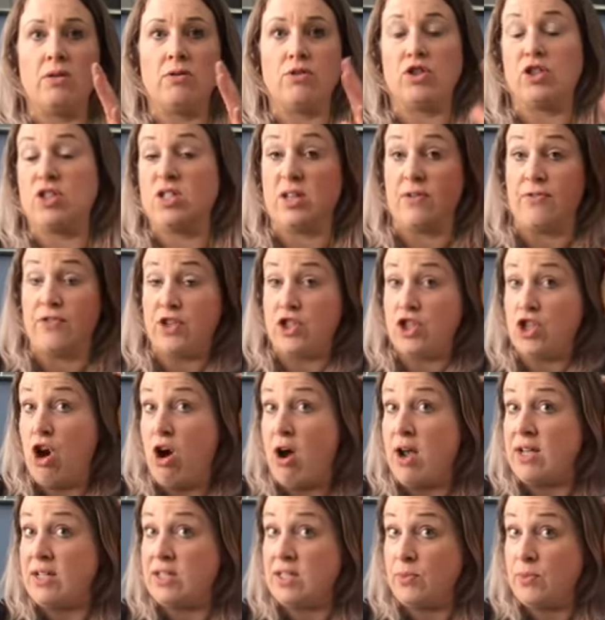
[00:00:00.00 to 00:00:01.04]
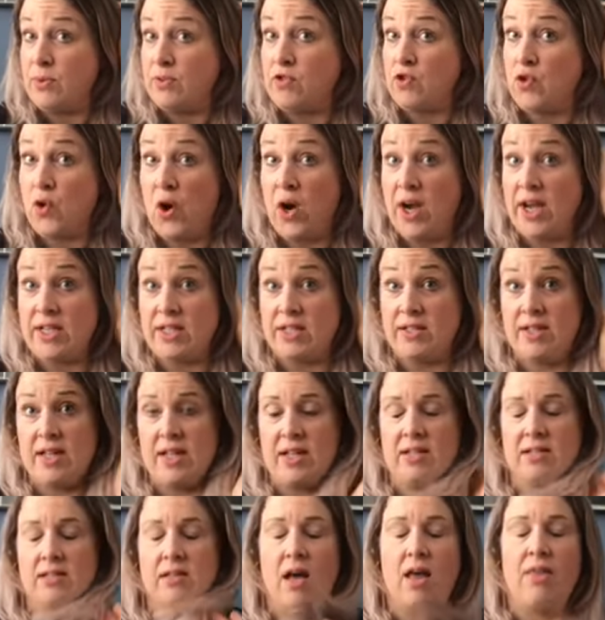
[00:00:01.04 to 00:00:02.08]
just different diets that we tried and
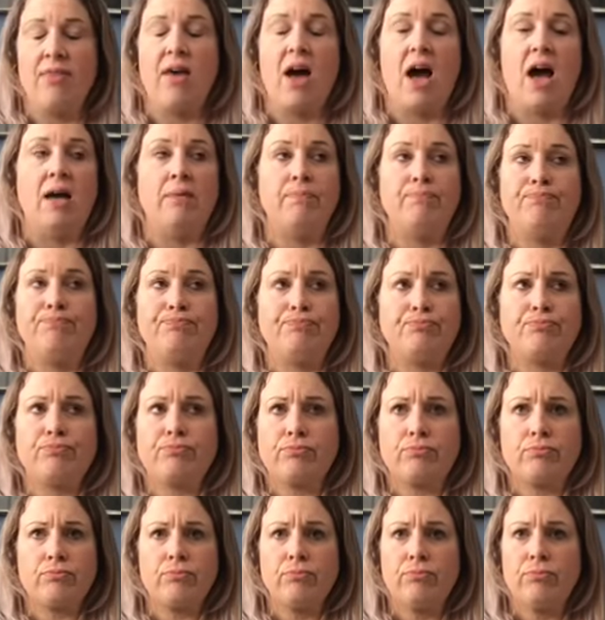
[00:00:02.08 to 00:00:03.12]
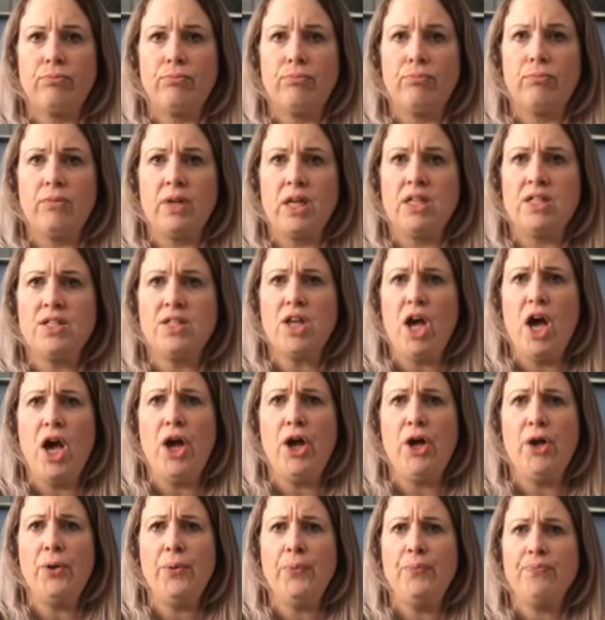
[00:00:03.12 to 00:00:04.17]
things like that.
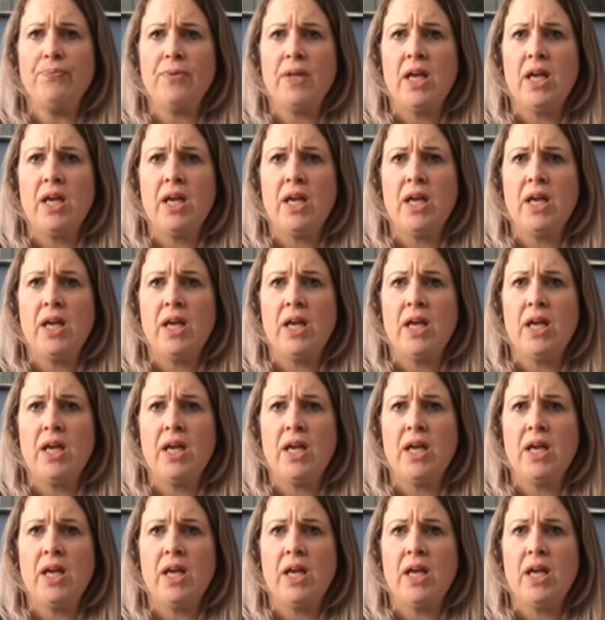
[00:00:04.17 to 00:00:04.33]
So